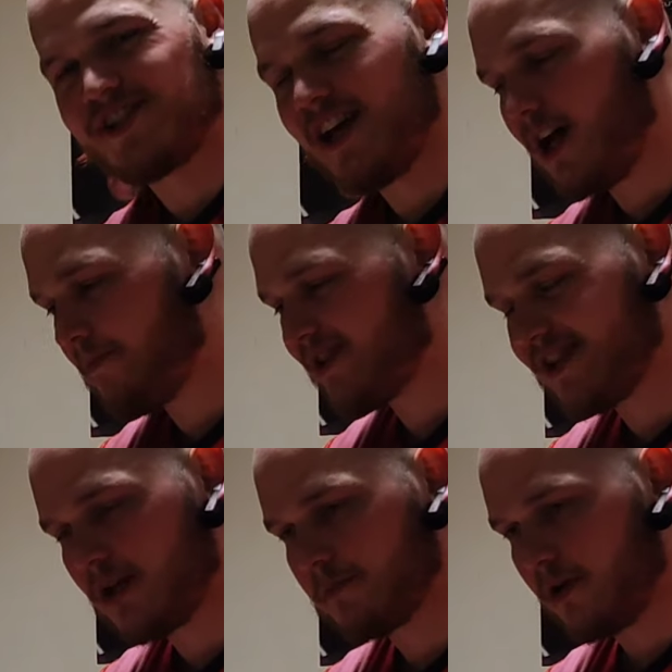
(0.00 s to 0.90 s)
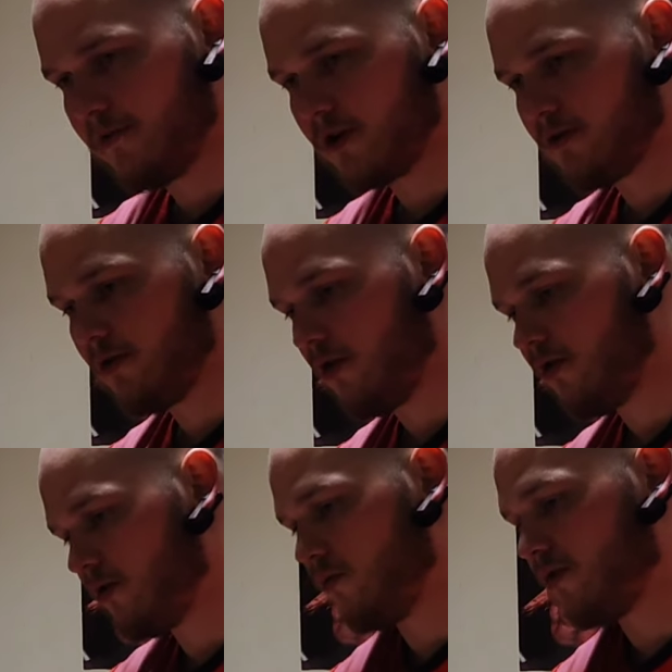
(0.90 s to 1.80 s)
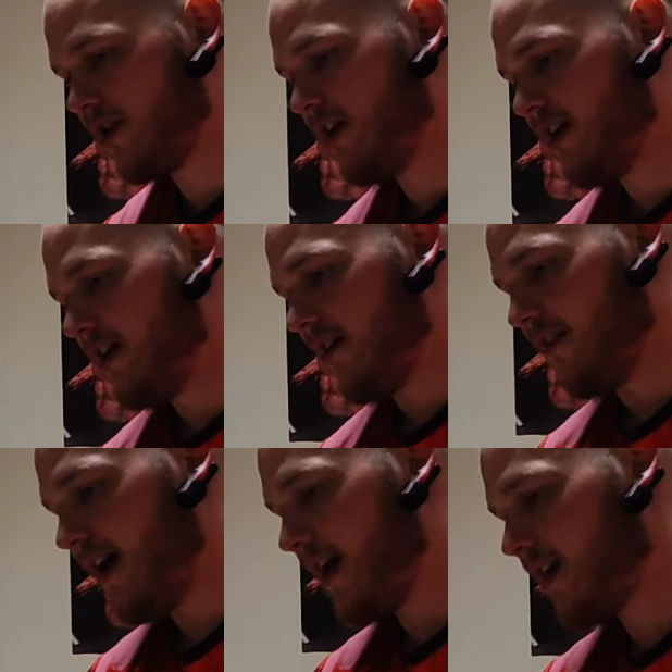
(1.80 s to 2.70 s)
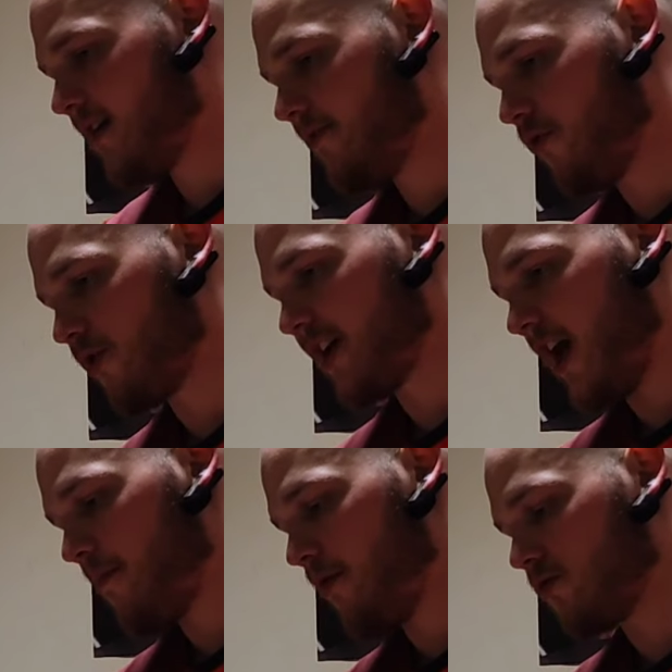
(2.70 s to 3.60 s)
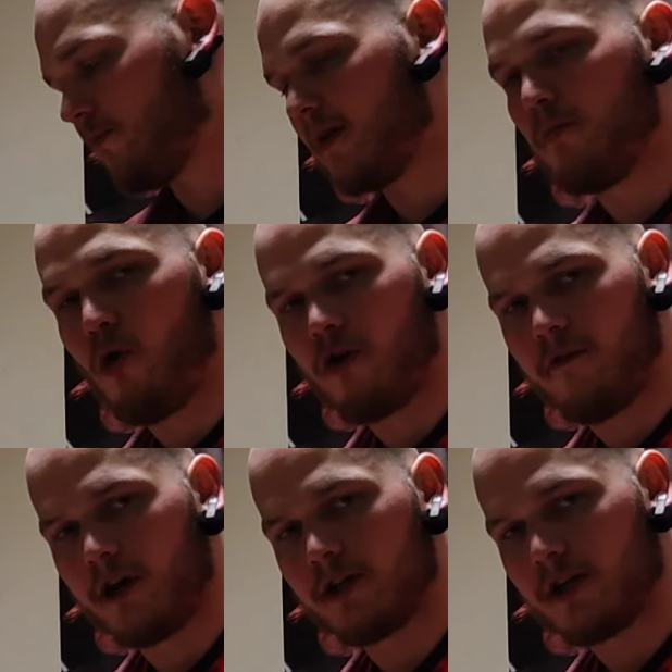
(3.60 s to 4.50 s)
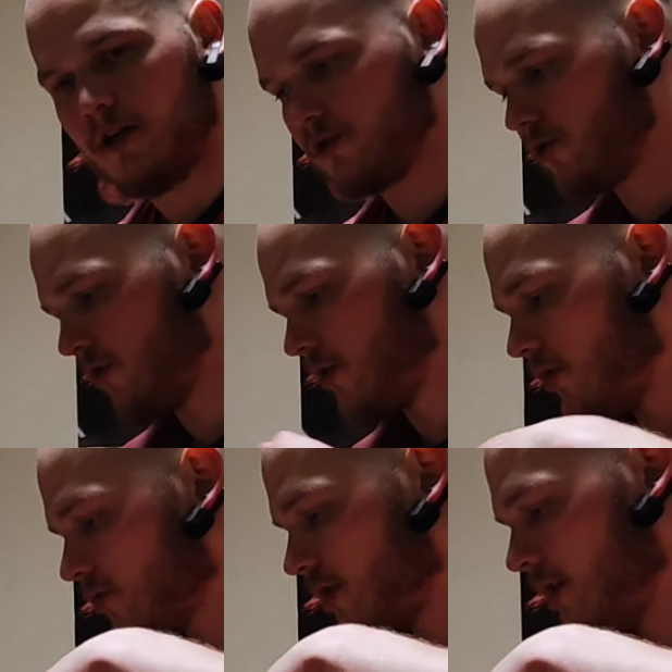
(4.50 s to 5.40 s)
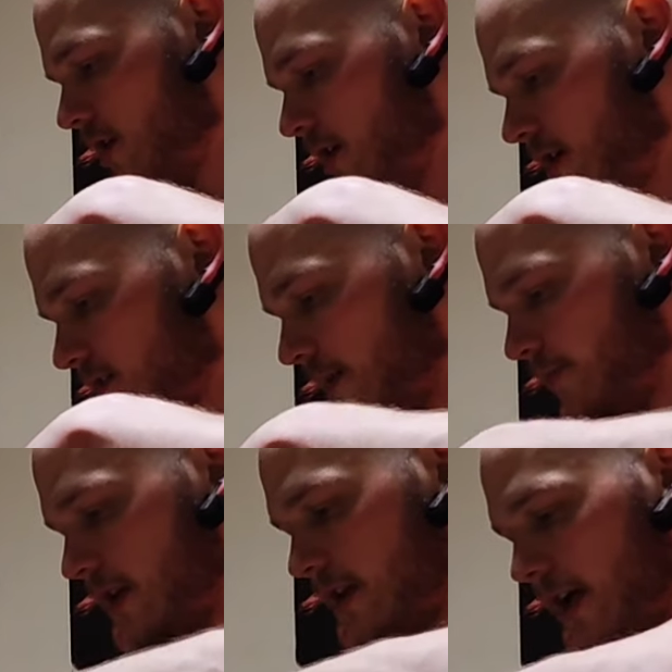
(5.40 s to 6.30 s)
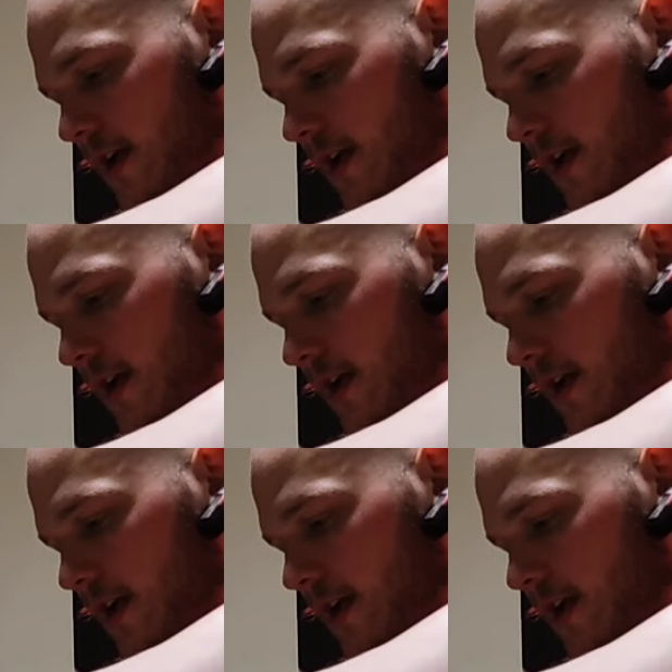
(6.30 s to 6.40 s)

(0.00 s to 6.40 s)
the setup is not perfect, you know. You would like for cable to be more vertical, so it goes something